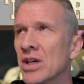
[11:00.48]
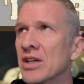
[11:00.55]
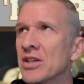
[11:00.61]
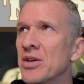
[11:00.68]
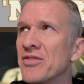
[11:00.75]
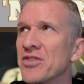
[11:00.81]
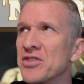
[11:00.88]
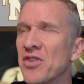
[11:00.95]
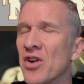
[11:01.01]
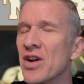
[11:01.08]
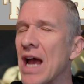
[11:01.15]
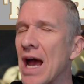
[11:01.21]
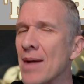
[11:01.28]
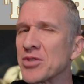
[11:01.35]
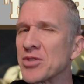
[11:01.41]
have this
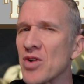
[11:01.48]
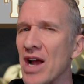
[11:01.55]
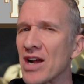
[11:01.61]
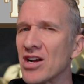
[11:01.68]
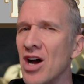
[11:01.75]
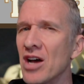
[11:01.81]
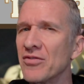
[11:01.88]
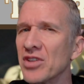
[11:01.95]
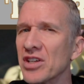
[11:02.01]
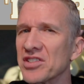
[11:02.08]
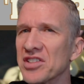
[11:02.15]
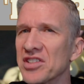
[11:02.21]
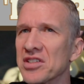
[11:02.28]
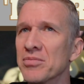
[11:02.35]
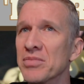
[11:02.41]
very abstract conflict
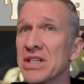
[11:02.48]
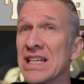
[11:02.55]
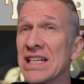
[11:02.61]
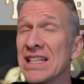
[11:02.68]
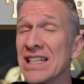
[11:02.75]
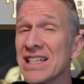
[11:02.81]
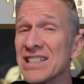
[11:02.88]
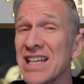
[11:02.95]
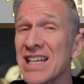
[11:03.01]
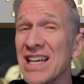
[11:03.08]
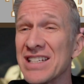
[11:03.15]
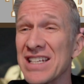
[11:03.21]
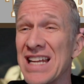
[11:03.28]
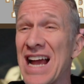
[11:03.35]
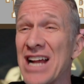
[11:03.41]
system, but in this
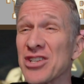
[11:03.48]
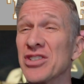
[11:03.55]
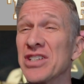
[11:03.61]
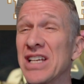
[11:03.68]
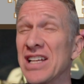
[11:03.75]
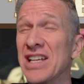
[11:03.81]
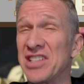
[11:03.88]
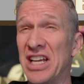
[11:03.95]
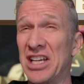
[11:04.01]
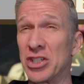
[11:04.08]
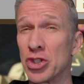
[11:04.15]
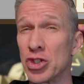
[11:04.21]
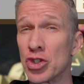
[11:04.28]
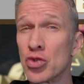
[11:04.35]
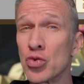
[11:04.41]
case, it actually gets
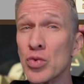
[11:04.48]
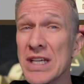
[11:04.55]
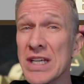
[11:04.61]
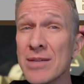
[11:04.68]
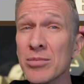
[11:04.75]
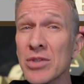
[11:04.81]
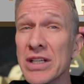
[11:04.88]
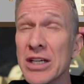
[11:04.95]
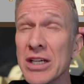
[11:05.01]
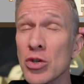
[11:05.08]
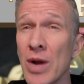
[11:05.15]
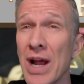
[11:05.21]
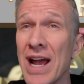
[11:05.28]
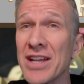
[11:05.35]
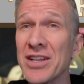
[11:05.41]
extremely
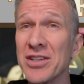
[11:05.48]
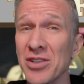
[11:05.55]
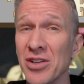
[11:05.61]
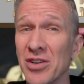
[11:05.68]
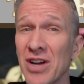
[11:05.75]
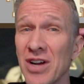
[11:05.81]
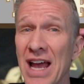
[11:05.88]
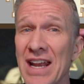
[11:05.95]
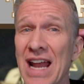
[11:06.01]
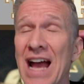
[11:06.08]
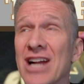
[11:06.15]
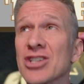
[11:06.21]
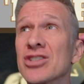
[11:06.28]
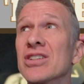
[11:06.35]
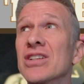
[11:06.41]
granular and
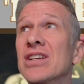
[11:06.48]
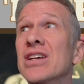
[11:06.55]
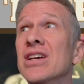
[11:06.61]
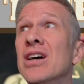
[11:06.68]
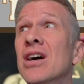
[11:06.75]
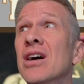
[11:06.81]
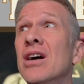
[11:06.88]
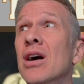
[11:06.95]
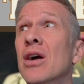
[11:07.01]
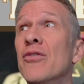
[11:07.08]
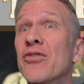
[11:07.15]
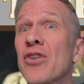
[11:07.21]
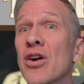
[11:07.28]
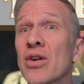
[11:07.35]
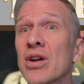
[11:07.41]
actually
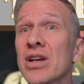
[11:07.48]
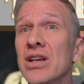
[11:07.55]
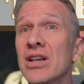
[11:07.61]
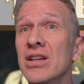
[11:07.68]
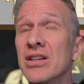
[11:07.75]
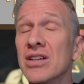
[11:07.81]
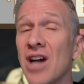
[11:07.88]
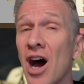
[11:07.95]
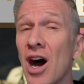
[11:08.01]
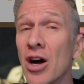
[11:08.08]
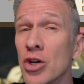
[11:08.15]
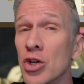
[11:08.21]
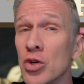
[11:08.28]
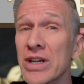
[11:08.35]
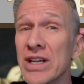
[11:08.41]
very
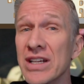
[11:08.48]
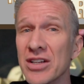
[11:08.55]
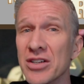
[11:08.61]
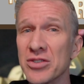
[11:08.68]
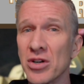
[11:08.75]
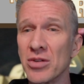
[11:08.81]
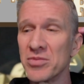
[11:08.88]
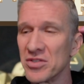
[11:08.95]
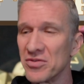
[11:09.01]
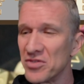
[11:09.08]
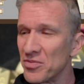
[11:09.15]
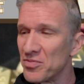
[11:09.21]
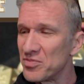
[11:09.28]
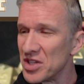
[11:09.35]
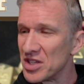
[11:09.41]
concrete in terms of
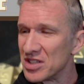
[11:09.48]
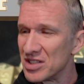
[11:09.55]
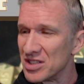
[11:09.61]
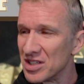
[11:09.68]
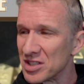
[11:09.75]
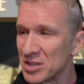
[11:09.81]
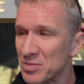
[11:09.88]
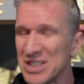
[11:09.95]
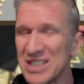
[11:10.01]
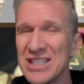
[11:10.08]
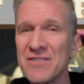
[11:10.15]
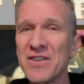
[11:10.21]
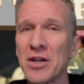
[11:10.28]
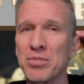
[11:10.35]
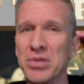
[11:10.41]
the
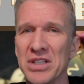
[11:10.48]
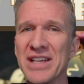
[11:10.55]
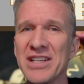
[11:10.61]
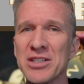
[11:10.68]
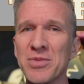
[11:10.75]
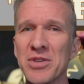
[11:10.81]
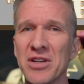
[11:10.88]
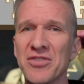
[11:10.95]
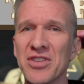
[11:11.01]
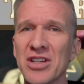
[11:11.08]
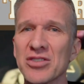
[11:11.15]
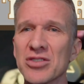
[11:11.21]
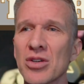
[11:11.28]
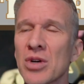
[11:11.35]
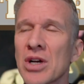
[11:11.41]
specific placement of
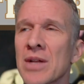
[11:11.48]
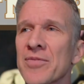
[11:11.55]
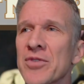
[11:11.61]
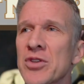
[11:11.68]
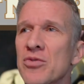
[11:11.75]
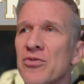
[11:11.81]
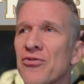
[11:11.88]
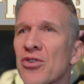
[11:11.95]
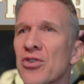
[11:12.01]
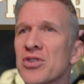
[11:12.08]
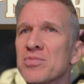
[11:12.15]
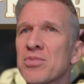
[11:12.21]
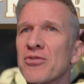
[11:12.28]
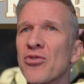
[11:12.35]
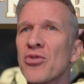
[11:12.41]
things. So you
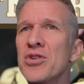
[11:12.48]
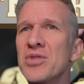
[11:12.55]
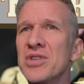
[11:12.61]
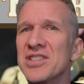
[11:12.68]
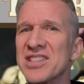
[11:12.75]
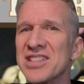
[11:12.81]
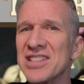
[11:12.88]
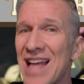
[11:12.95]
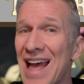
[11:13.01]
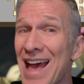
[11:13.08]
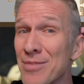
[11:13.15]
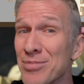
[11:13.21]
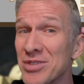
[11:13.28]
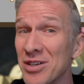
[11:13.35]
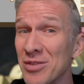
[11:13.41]
first, before you can
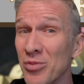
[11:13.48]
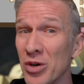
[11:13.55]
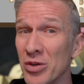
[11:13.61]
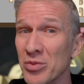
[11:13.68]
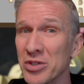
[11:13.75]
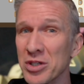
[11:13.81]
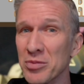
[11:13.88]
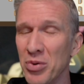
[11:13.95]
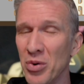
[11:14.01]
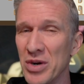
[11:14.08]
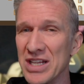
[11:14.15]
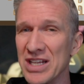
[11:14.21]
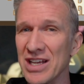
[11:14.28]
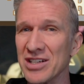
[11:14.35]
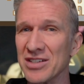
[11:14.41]
stab someone with the
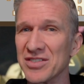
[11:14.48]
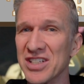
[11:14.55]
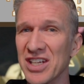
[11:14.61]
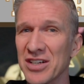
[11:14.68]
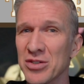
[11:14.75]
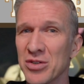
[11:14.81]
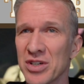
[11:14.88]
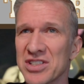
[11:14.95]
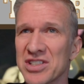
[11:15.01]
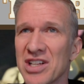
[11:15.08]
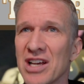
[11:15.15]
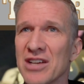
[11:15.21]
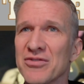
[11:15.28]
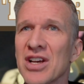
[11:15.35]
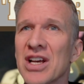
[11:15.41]
pointy end of said
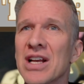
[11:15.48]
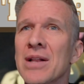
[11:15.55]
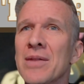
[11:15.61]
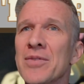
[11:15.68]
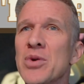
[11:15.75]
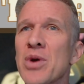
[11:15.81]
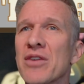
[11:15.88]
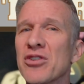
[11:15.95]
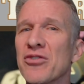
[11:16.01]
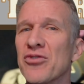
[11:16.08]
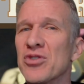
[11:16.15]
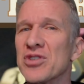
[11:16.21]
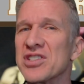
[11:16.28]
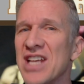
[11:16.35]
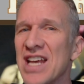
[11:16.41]
crysknife, you have to
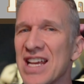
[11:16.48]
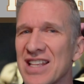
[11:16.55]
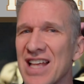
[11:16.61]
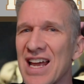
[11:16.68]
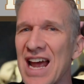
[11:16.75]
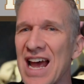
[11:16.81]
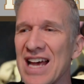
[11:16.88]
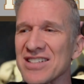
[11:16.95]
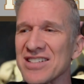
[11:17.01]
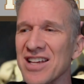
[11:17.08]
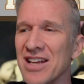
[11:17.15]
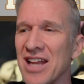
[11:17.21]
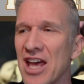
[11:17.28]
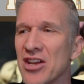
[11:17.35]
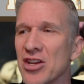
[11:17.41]
first take that
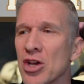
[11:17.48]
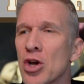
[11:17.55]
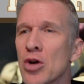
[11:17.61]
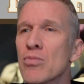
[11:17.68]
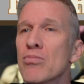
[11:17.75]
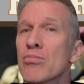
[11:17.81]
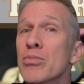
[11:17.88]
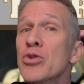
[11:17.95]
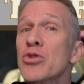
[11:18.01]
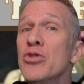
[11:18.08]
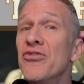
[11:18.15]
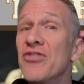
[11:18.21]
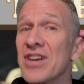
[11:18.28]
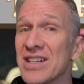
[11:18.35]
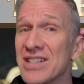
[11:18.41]
asset and
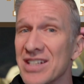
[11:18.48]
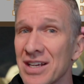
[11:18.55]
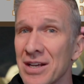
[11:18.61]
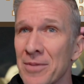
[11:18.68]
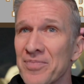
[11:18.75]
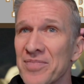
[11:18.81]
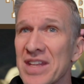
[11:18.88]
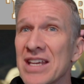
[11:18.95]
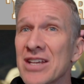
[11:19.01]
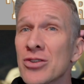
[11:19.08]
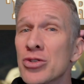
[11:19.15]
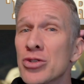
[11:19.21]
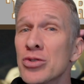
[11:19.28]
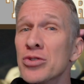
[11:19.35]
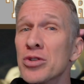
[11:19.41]
move it
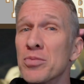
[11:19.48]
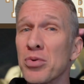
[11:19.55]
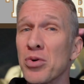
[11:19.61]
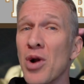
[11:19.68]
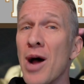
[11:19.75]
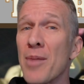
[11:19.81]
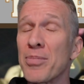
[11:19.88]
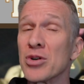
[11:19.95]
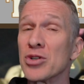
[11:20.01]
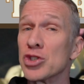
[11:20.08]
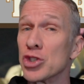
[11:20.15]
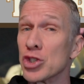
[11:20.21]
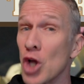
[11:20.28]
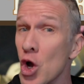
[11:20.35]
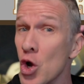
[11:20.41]
into the proper
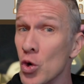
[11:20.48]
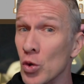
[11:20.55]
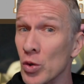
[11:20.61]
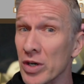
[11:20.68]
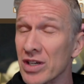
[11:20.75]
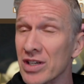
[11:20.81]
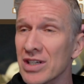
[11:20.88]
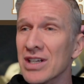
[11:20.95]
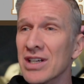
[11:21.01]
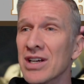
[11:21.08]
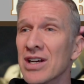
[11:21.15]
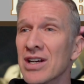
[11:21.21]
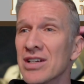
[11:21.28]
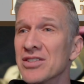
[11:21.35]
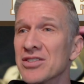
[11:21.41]
zone.
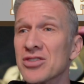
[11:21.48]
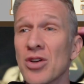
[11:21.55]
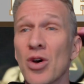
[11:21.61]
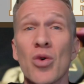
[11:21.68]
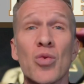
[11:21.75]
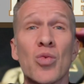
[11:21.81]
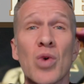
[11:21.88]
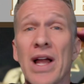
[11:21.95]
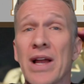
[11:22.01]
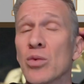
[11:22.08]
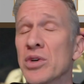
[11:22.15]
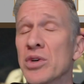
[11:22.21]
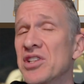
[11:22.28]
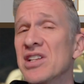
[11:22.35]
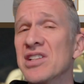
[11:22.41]
So like
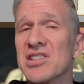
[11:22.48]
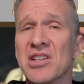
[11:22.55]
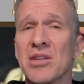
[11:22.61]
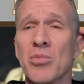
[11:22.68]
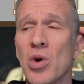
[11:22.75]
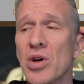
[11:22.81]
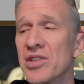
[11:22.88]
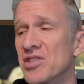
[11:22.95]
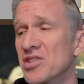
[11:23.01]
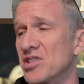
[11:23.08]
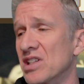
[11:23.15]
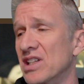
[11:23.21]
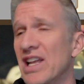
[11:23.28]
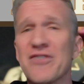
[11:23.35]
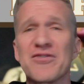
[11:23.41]
within someone's
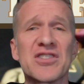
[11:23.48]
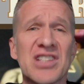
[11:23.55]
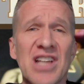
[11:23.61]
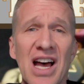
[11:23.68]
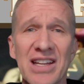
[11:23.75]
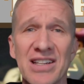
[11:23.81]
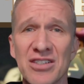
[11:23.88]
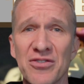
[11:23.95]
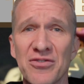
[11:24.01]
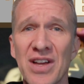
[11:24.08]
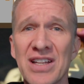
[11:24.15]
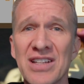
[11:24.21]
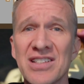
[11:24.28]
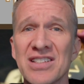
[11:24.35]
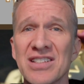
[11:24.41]
left side
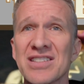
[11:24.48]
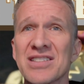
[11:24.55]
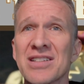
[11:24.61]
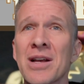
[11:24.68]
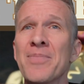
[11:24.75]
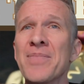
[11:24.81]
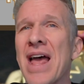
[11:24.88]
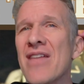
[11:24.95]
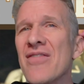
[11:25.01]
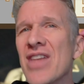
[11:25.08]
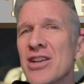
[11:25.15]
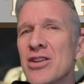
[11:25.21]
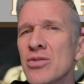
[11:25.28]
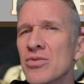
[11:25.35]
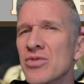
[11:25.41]
defenses, and
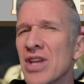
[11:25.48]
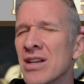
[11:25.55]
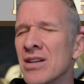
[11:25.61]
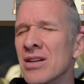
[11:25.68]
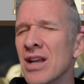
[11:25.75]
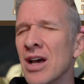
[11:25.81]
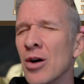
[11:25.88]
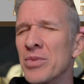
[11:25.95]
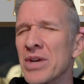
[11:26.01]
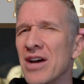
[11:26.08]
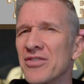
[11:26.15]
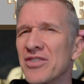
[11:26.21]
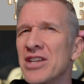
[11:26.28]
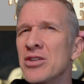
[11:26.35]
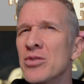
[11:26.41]
then help me
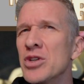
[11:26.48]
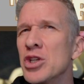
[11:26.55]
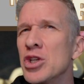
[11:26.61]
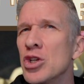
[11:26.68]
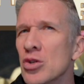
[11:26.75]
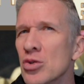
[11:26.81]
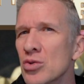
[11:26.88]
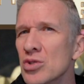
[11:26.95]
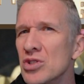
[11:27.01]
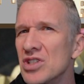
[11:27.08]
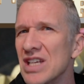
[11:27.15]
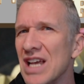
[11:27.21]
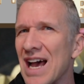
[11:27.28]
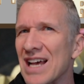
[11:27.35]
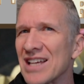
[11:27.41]
out. Then you would use
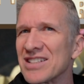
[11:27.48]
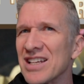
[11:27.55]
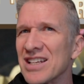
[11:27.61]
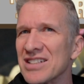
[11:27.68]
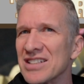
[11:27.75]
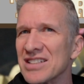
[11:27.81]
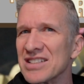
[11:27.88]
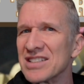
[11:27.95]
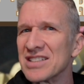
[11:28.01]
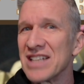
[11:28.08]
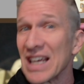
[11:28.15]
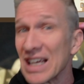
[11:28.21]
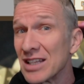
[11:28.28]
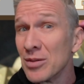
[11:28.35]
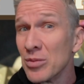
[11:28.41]
the asset to
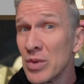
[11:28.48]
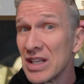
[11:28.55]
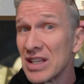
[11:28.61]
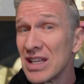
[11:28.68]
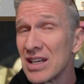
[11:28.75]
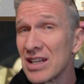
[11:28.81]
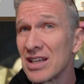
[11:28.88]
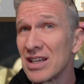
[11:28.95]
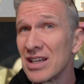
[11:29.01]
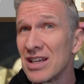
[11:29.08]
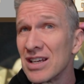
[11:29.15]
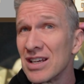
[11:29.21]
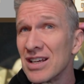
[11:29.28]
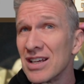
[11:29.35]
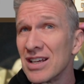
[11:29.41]
stick them with it.
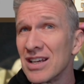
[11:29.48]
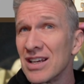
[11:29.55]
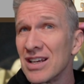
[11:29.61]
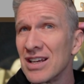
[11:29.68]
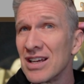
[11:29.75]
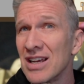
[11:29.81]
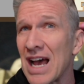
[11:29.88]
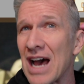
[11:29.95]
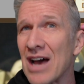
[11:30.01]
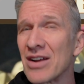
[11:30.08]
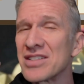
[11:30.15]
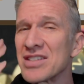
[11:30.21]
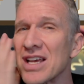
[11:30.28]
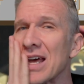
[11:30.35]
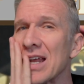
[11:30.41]
How
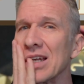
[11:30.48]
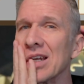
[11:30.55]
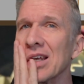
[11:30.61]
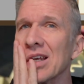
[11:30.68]
does that?